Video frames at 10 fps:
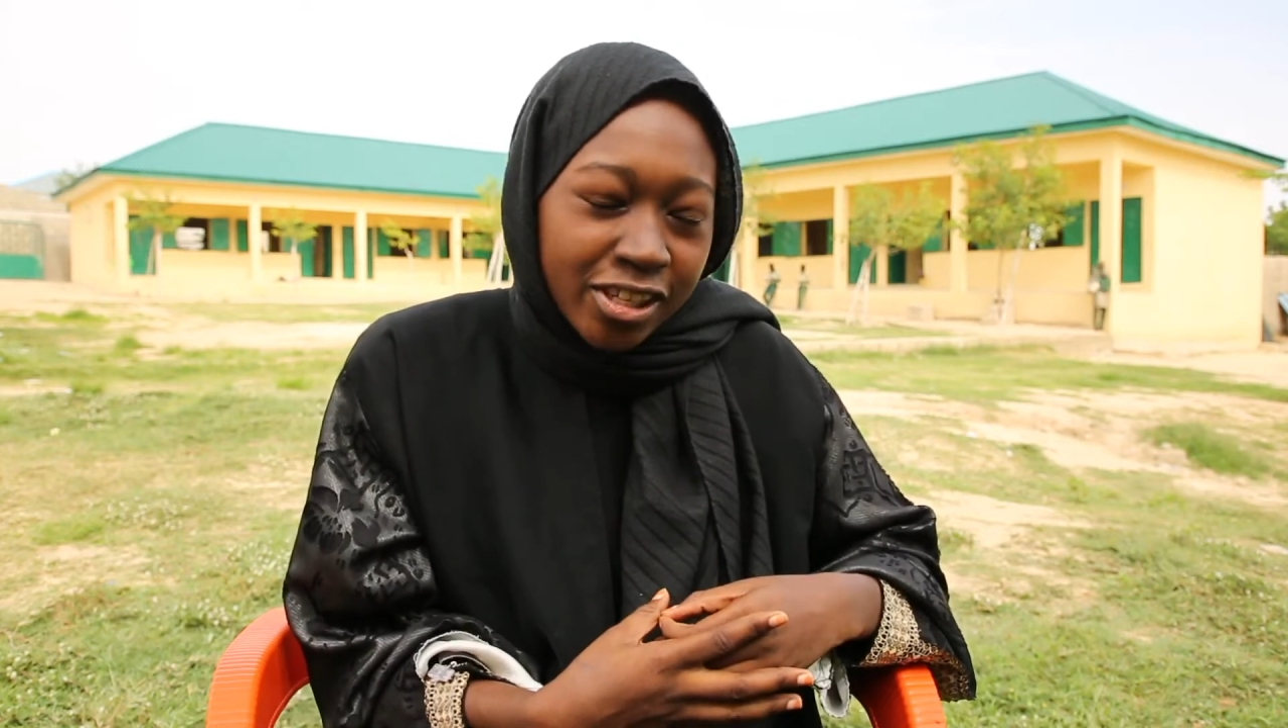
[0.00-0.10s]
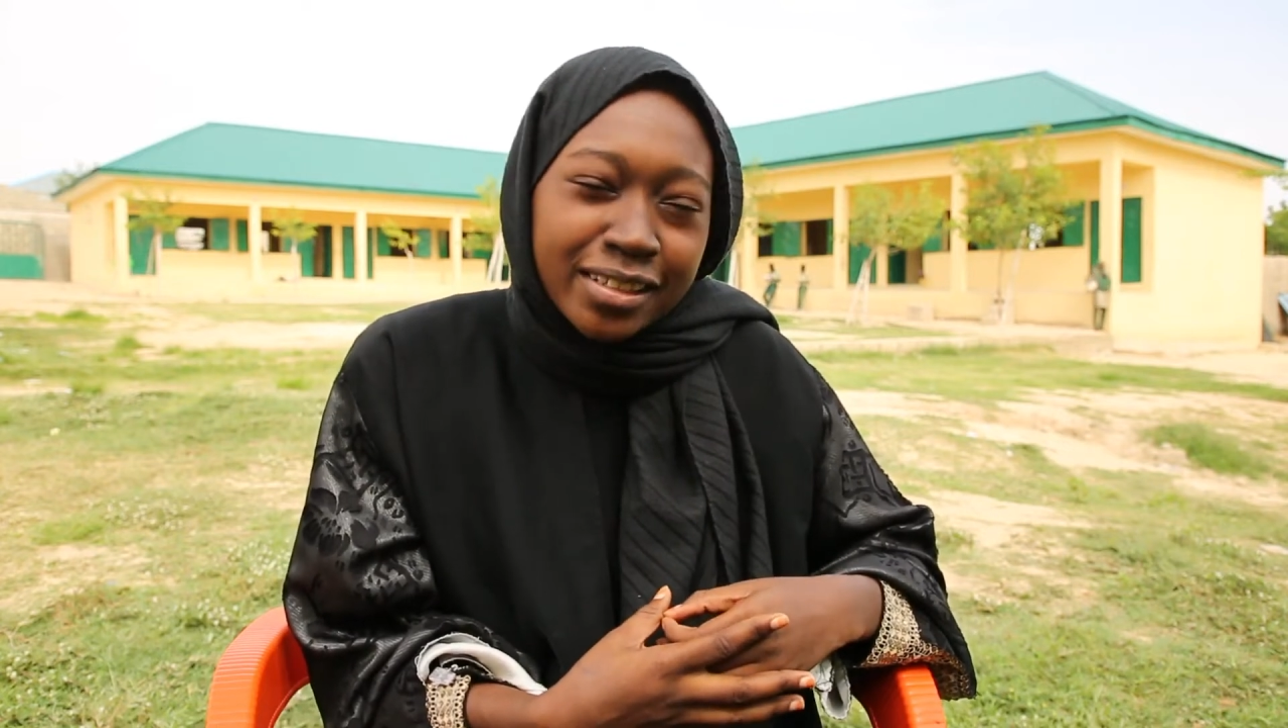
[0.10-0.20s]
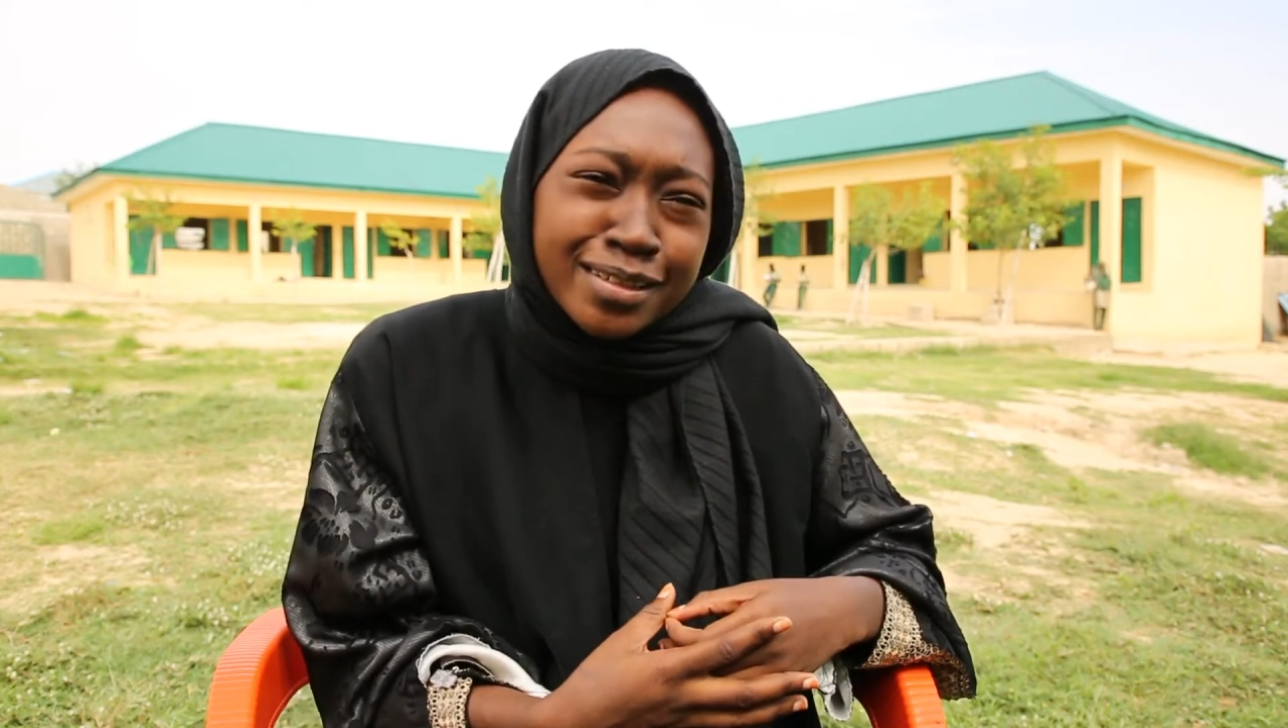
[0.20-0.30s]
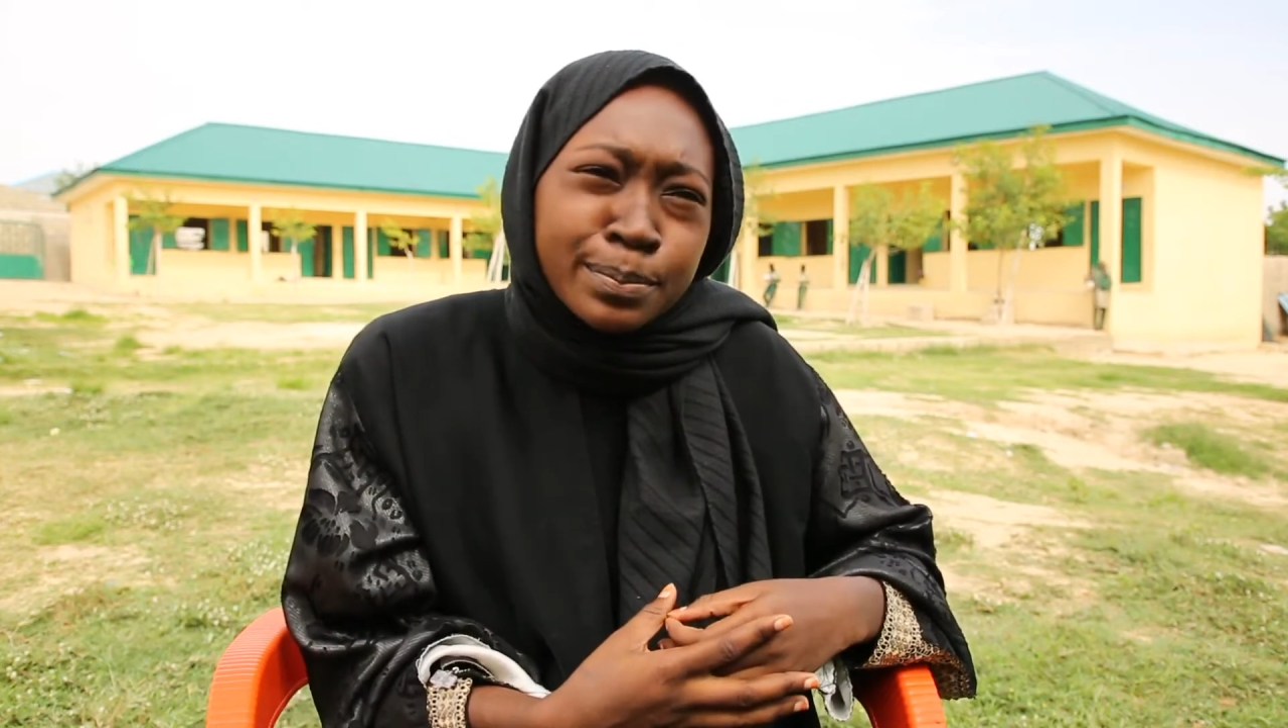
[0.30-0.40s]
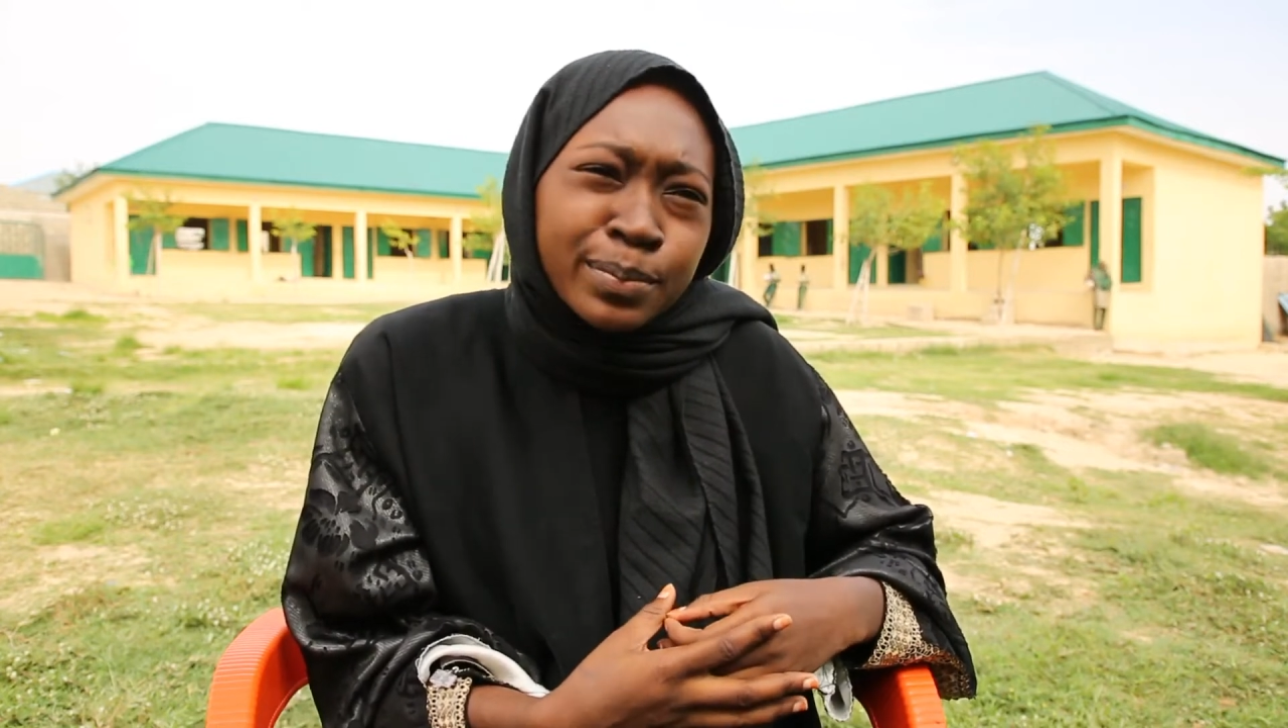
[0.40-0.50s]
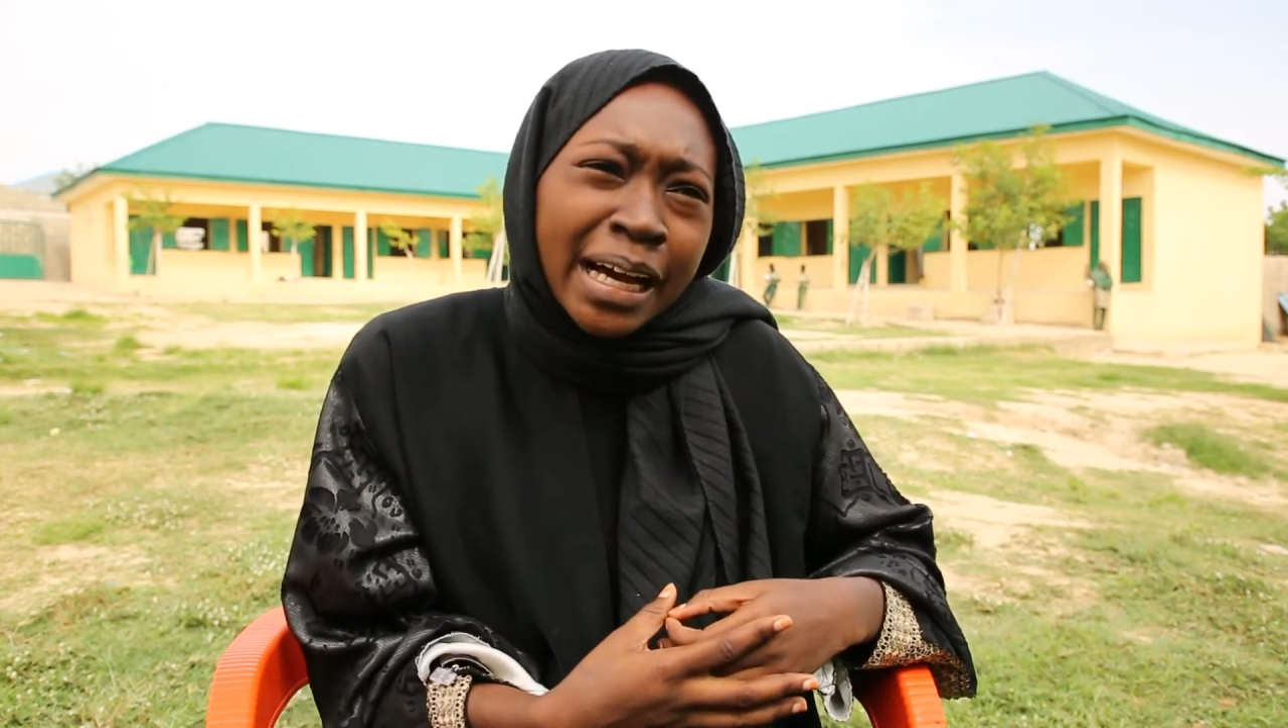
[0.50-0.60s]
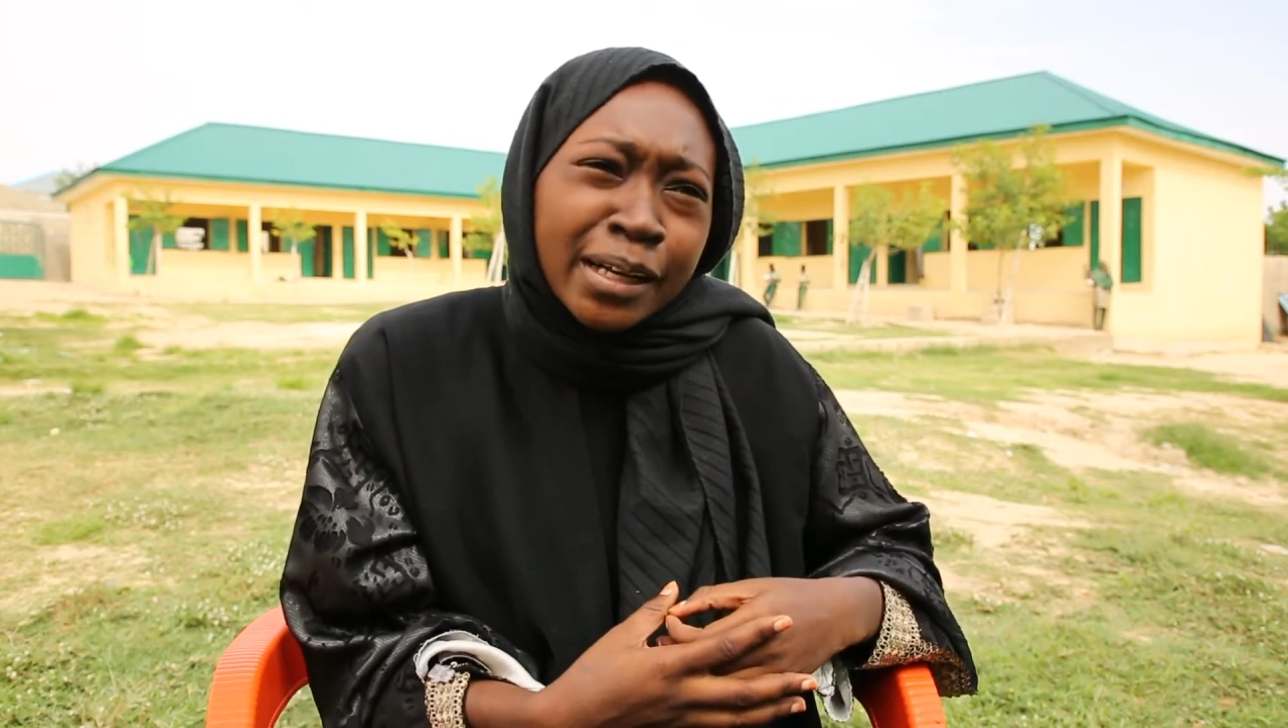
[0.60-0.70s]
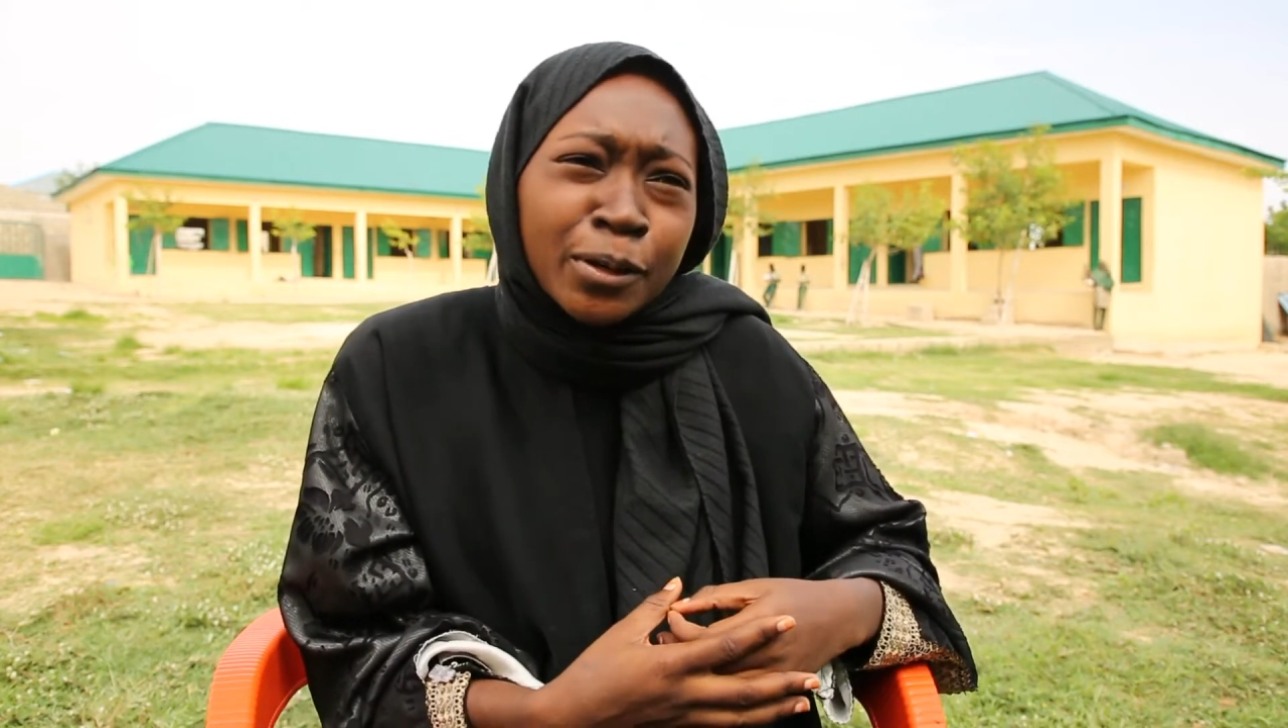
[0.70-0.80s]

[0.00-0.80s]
had this blank